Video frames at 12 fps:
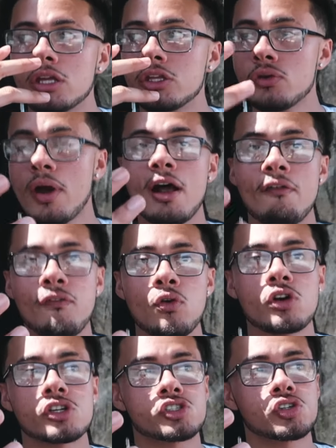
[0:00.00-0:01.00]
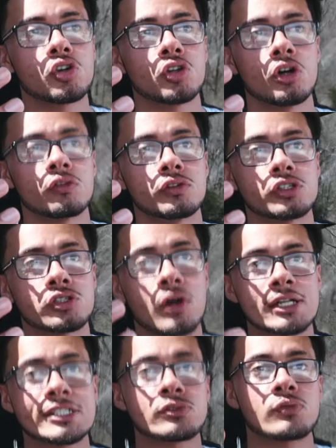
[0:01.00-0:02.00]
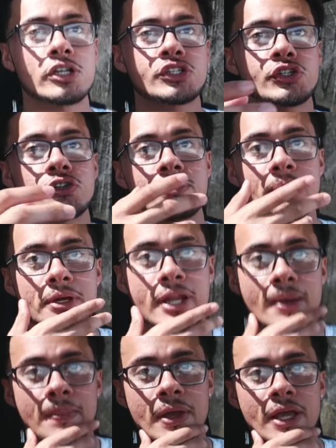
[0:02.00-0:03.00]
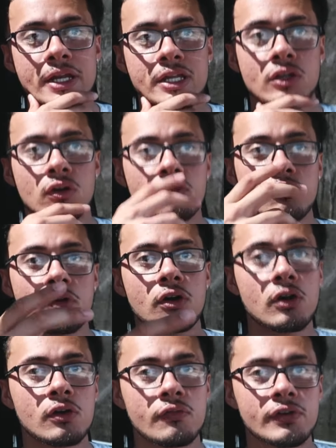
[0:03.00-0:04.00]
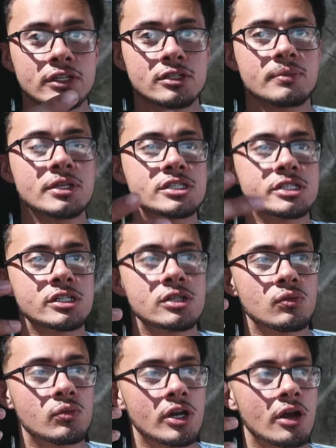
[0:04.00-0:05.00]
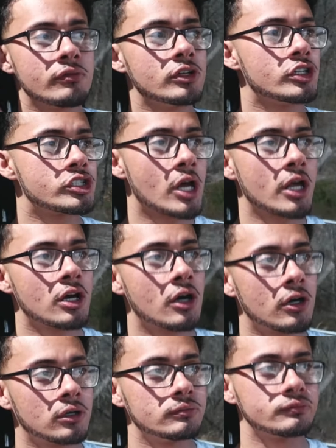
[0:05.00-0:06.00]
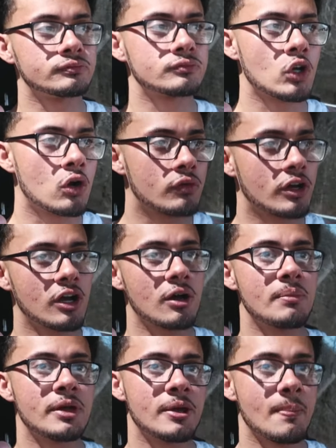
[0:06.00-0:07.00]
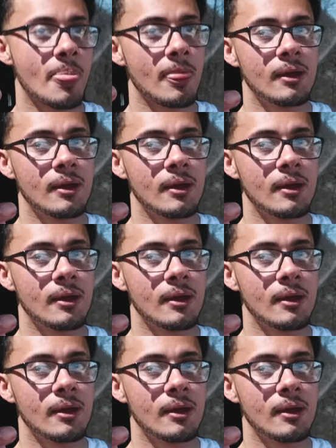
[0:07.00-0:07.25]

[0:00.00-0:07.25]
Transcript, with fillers: you have full control over. So I just want you to remember that, man, and don't fall victim into whatever you're trying to um overcome, man.